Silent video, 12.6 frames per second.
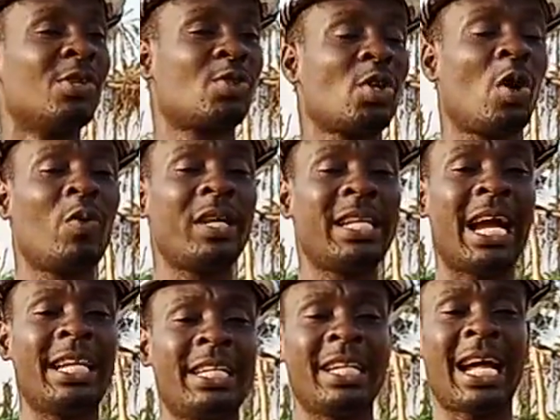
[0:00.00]
So
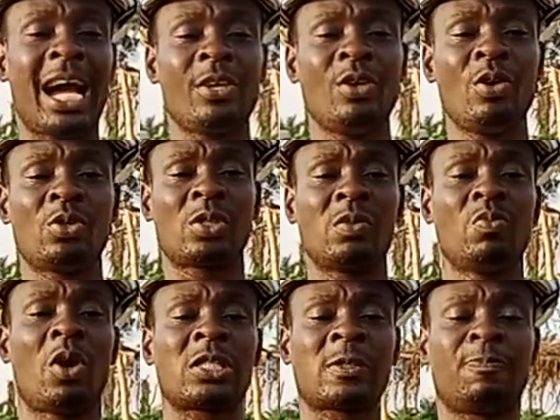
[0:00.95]
they now use,
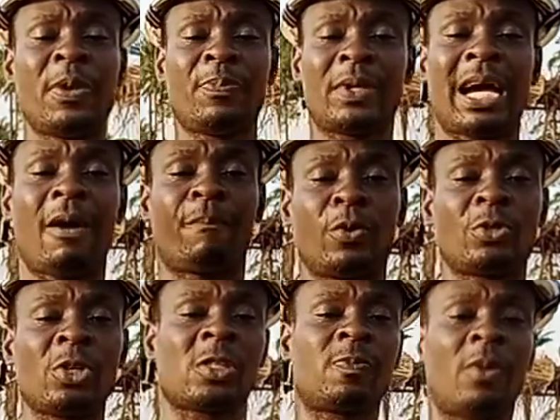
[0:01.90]
most people that
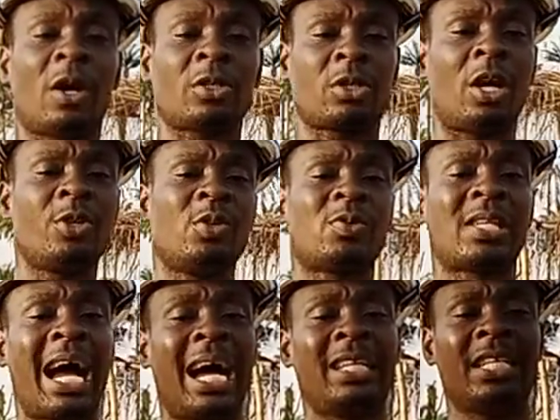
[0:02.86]
produce block don't use
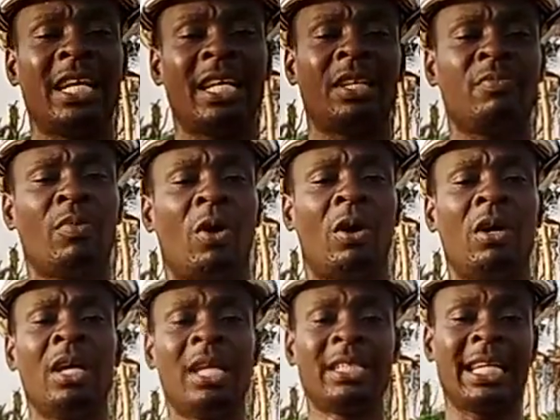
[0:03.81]
hand anymore.
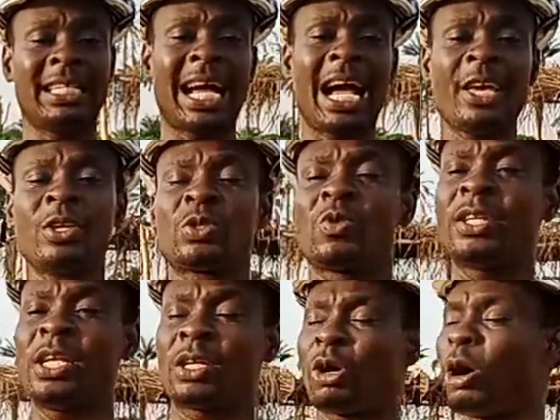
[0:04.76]
They now use what
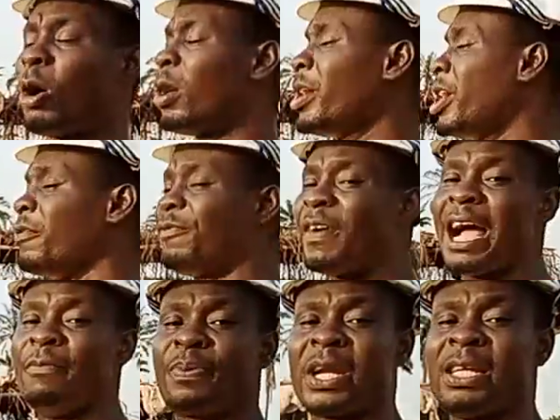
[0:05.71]
they call a
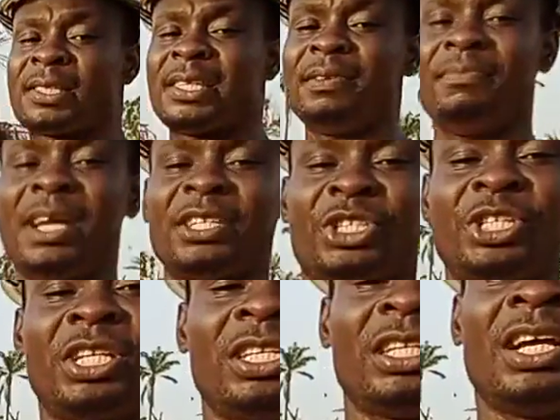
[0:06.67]
vibrating
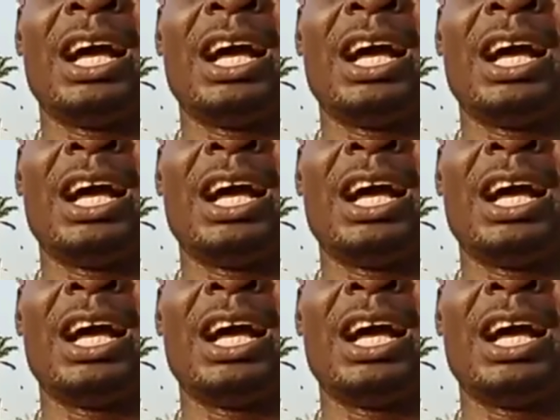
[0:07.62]
machine.